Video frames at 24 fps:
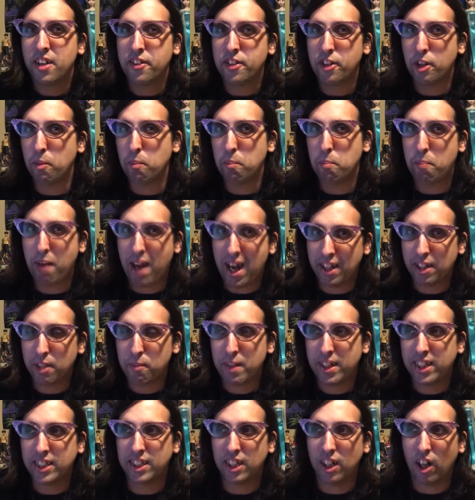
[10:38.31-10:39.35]
don't bother
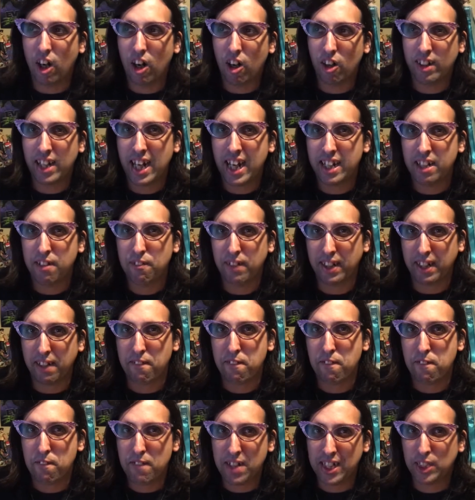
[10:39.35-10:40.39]
me because it all kind of like
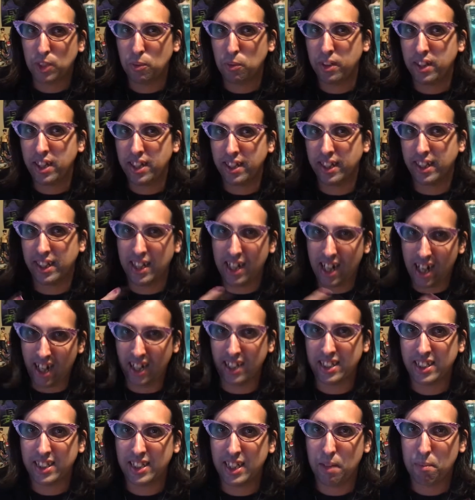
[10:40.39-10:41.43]
fits within the
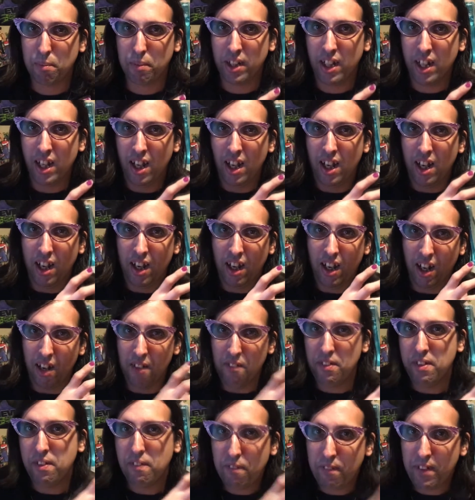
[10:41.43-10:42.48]
concept
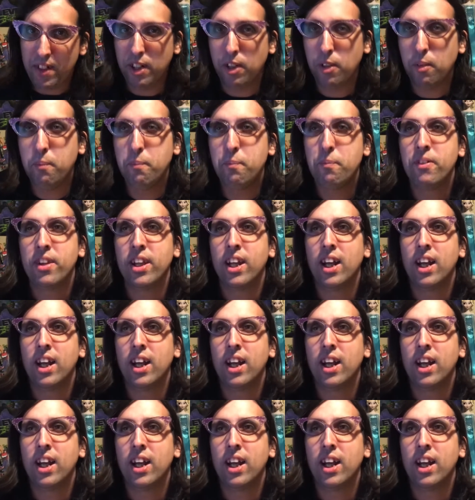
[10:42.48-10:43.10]
of the film.